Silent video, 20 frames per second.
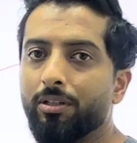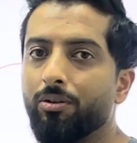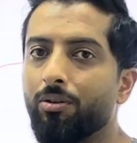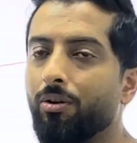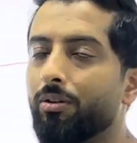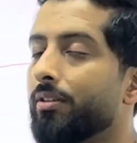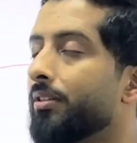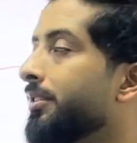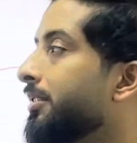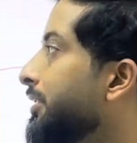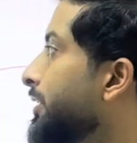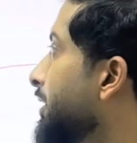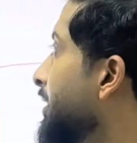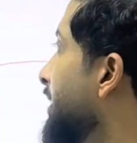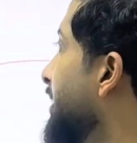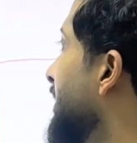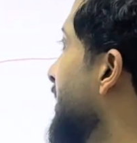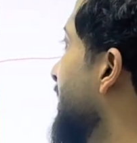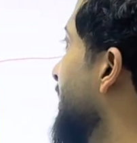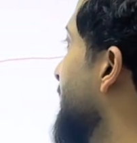cons,
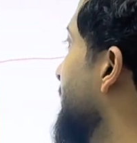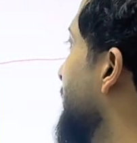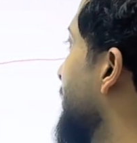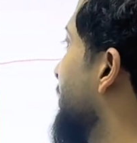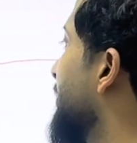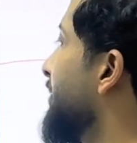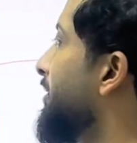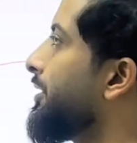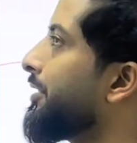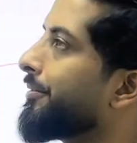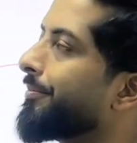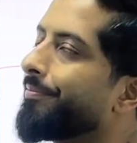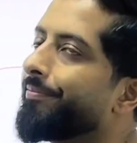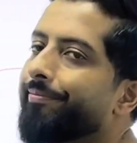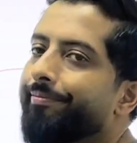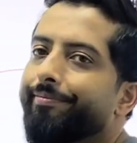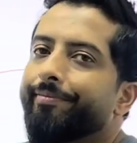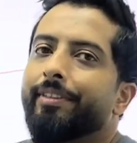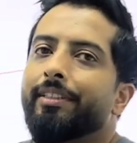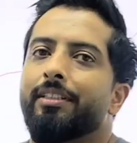because
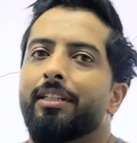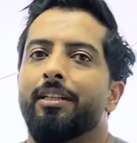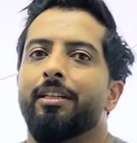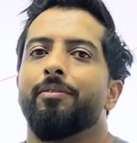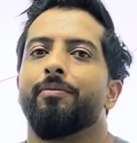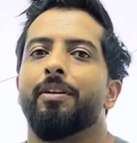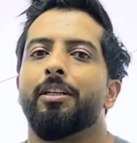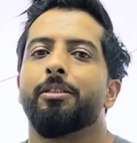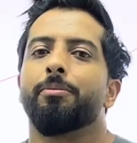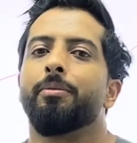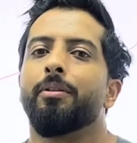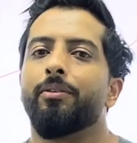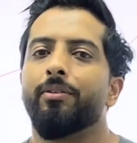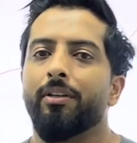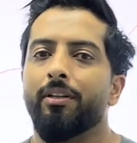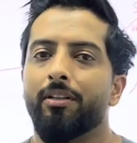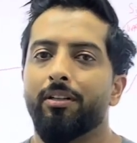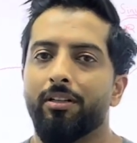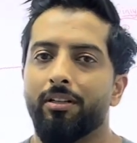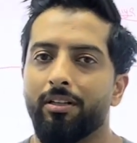it's an investment,
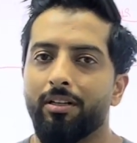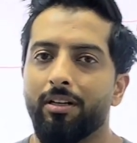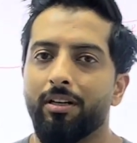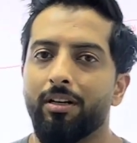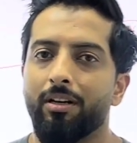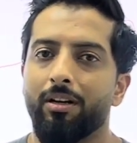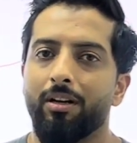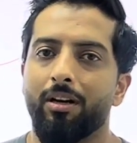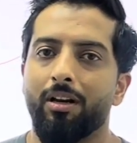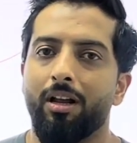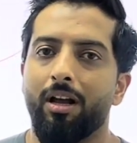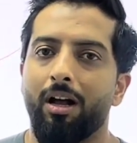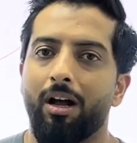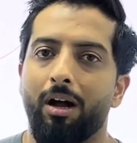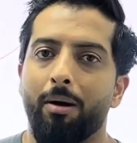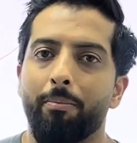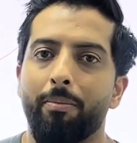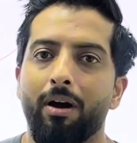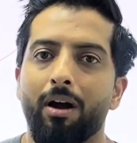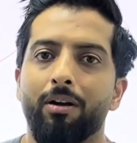right?
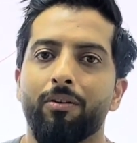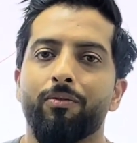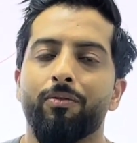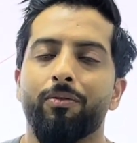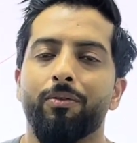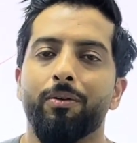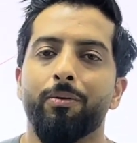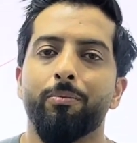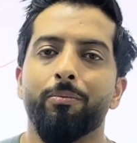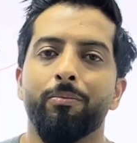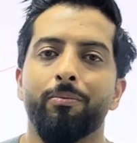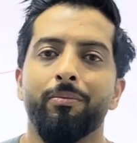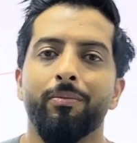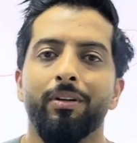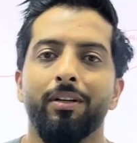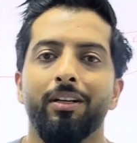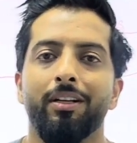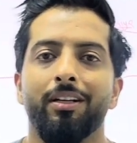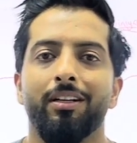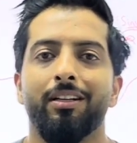Apart from,
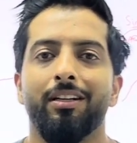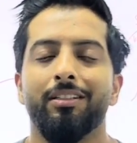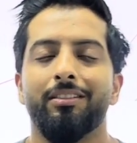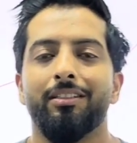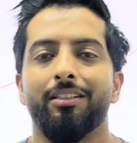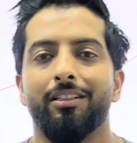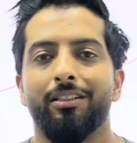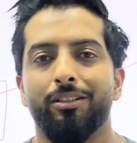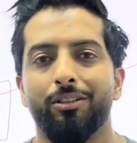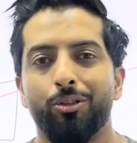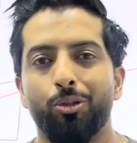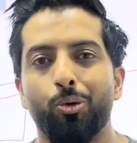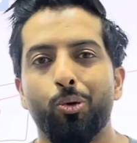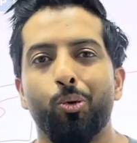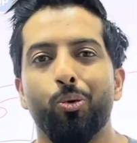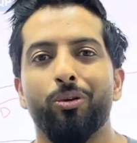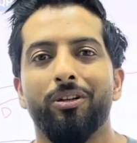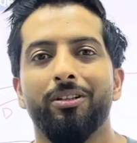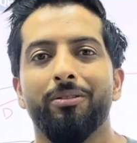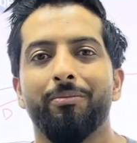let's say, the
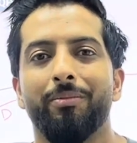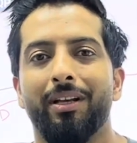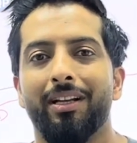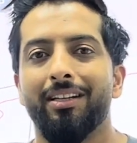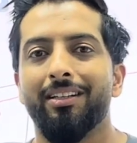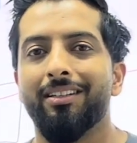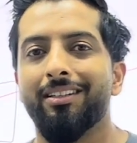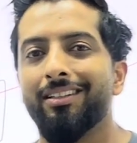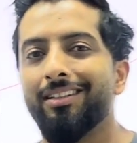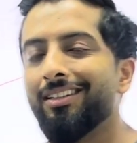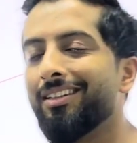Golden Belt.